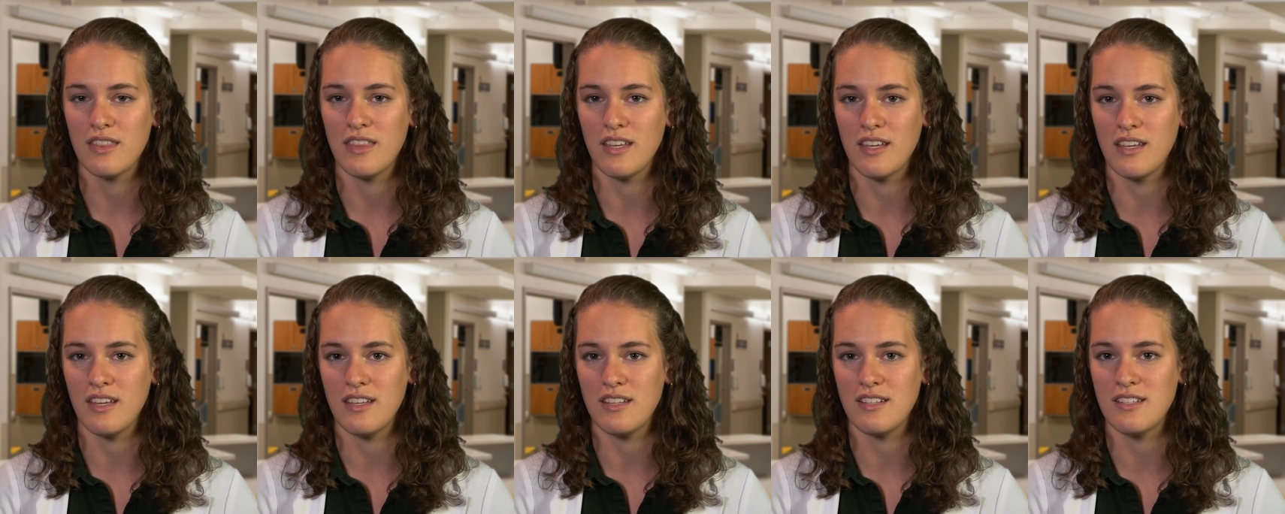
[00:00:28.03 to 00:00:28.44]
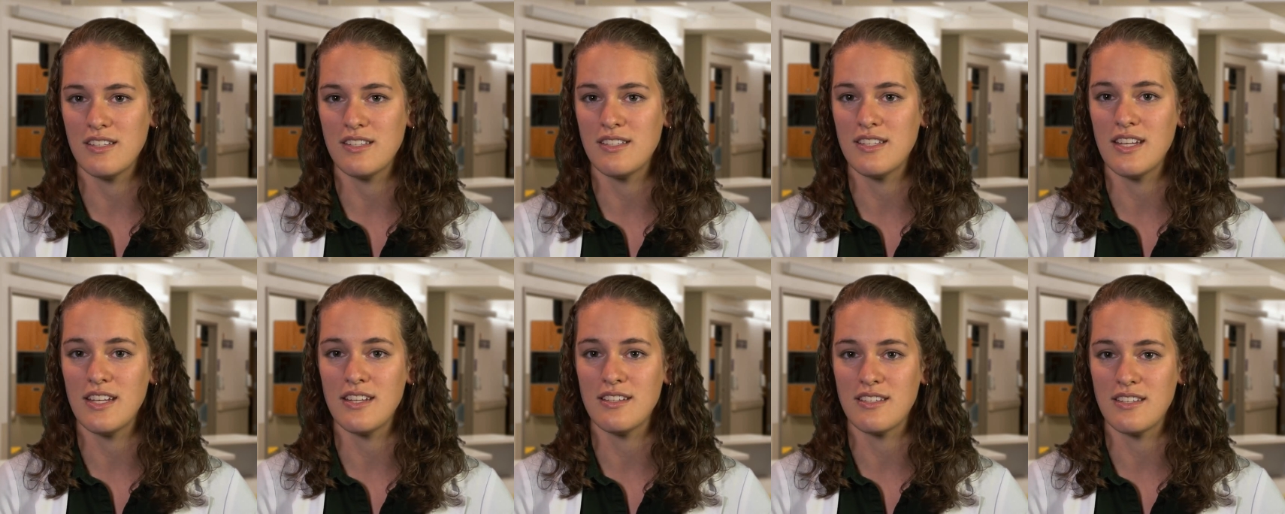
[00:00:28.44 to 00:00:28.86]
the
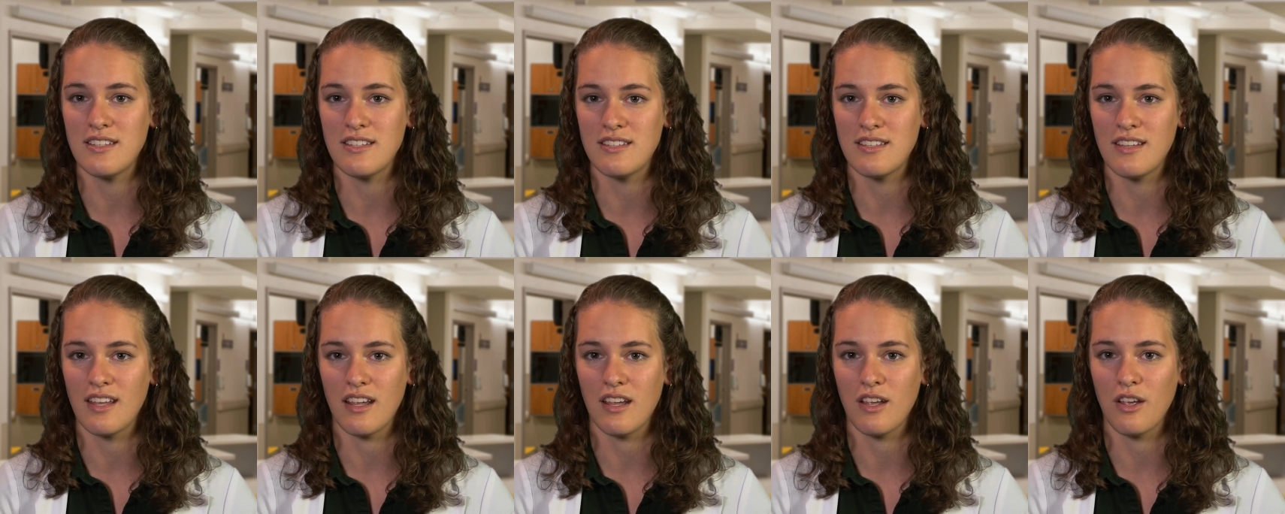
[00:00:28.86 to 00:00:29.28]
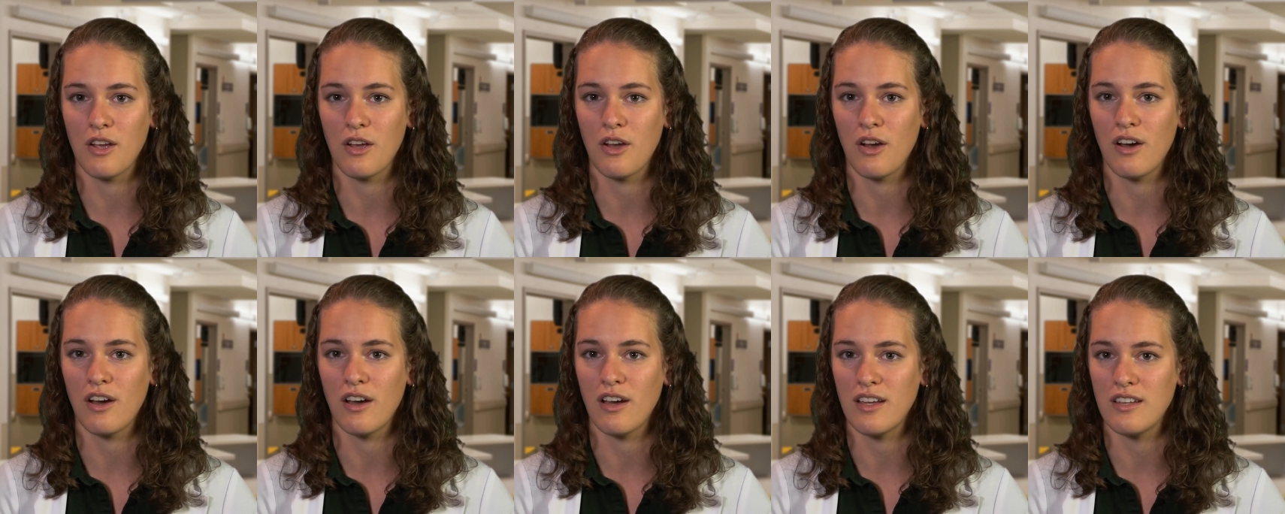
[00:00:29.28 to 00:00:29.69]
diseases that
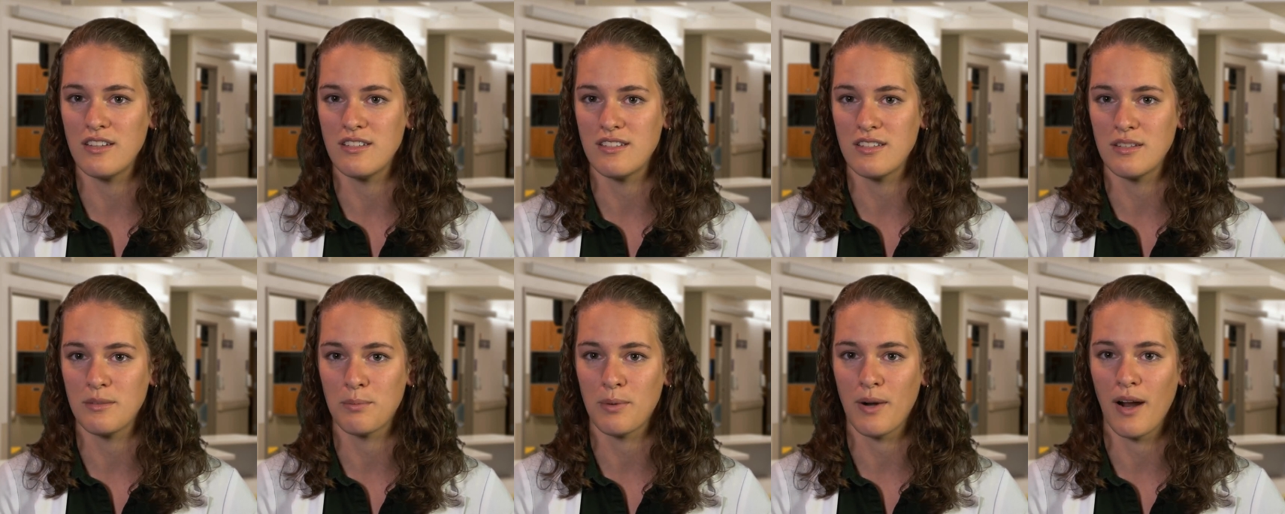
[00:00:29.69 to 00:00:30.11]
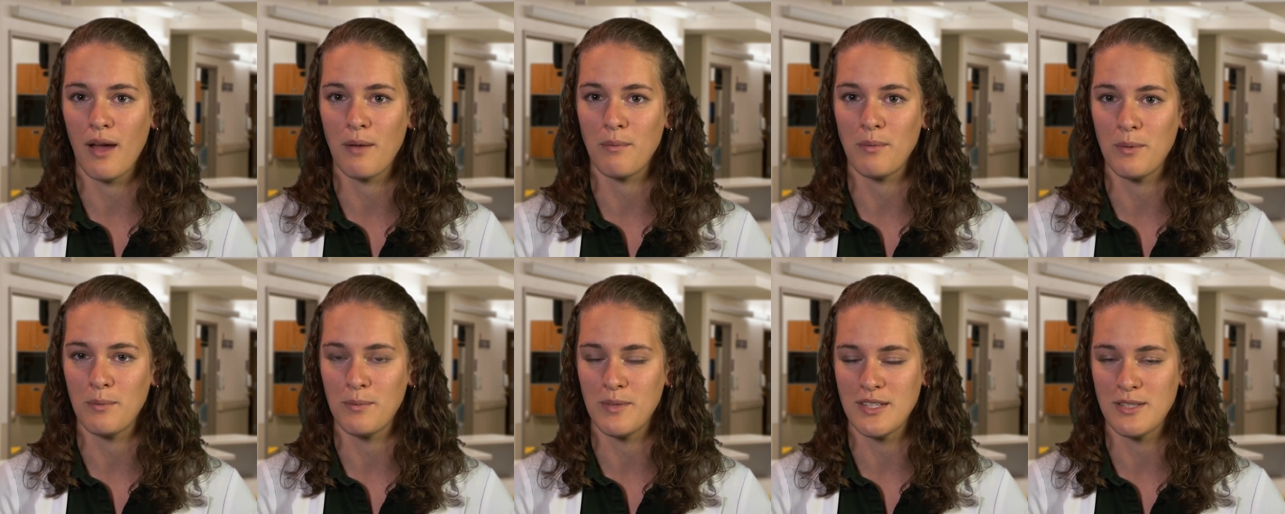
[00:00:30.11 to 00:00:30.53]
could cause the
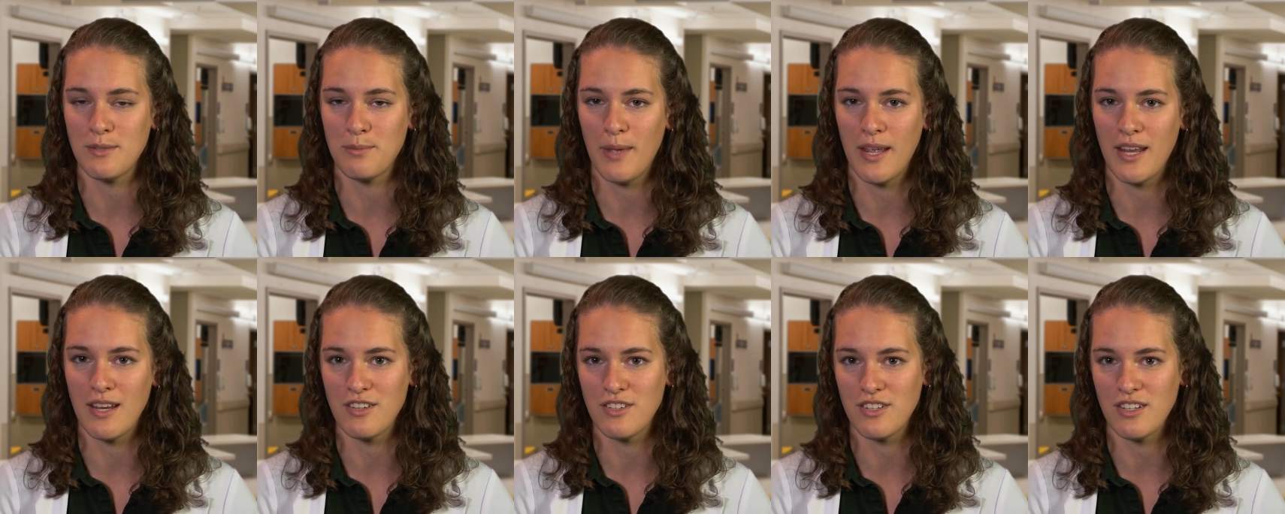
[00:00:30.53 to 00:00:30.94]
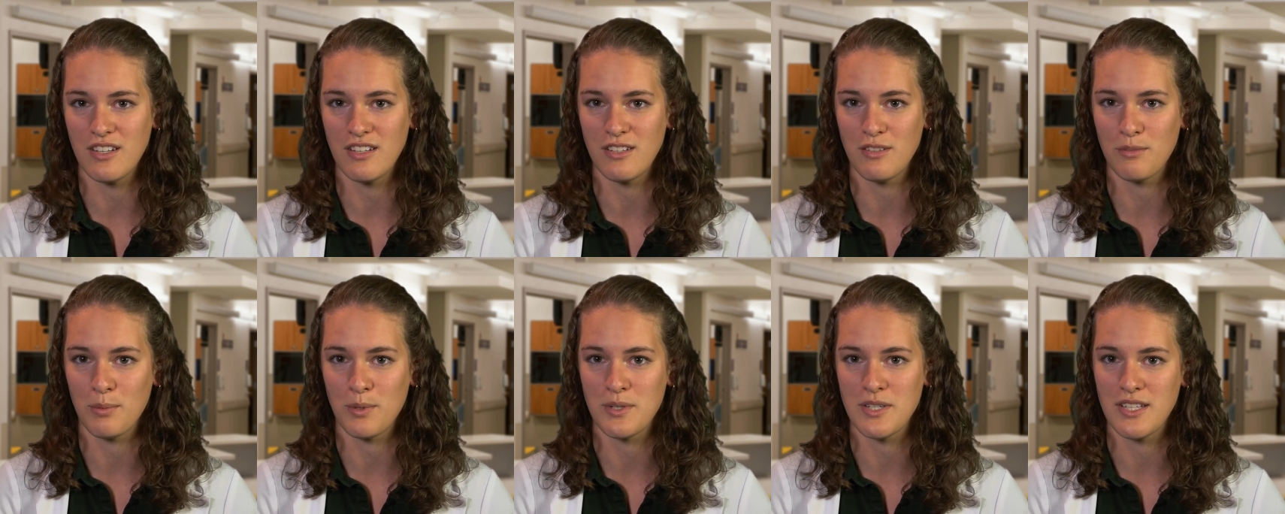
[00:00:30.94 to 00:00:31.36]
problem this
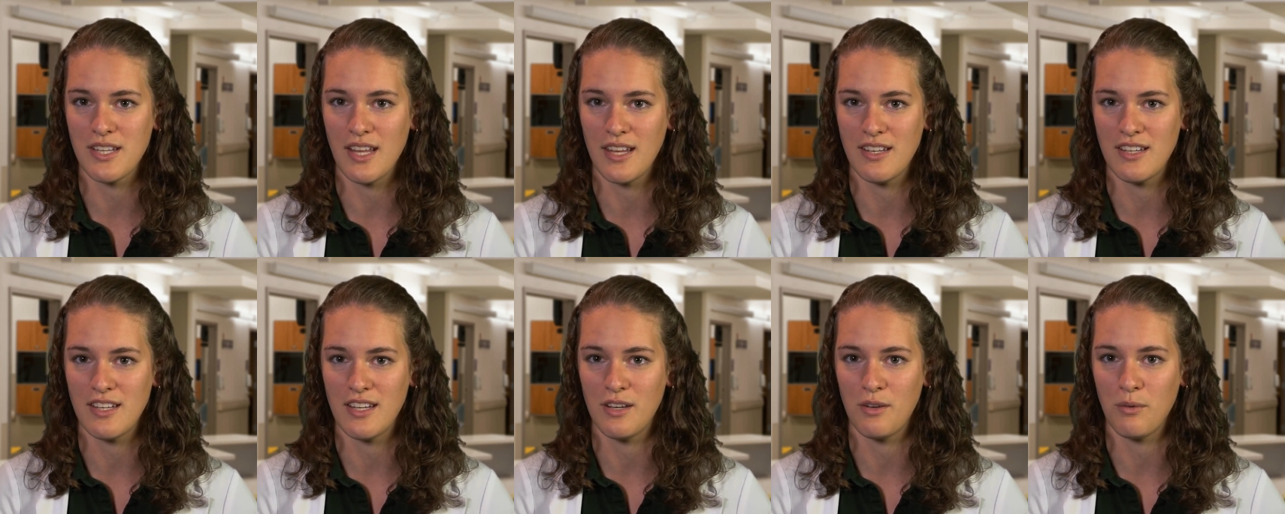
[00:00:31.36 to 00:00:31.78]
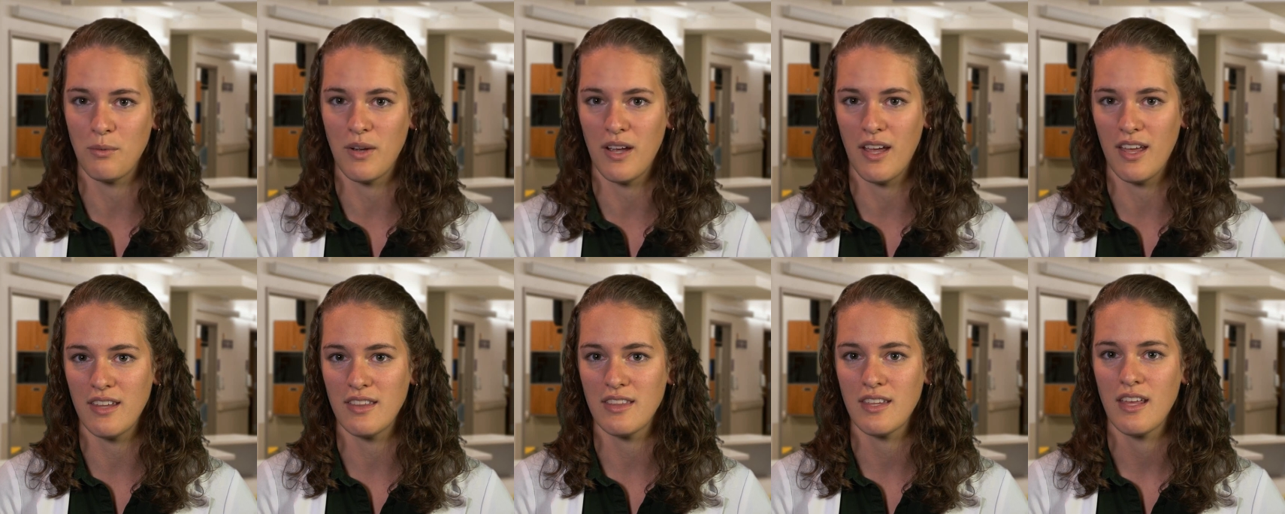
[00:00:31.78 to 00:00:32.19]
patient is presented
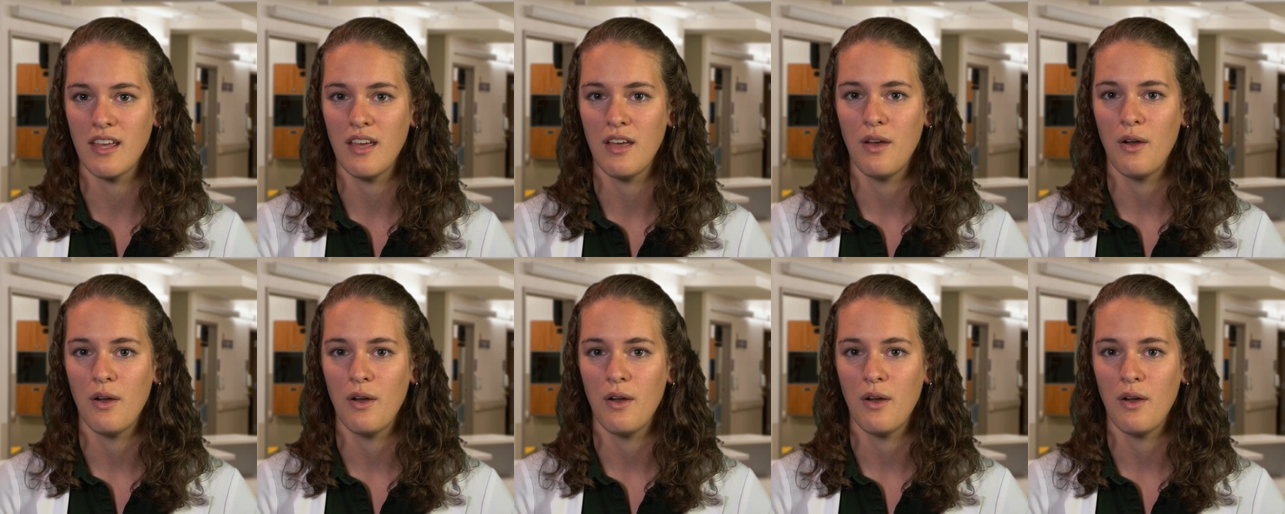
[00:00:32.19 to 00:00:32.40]
with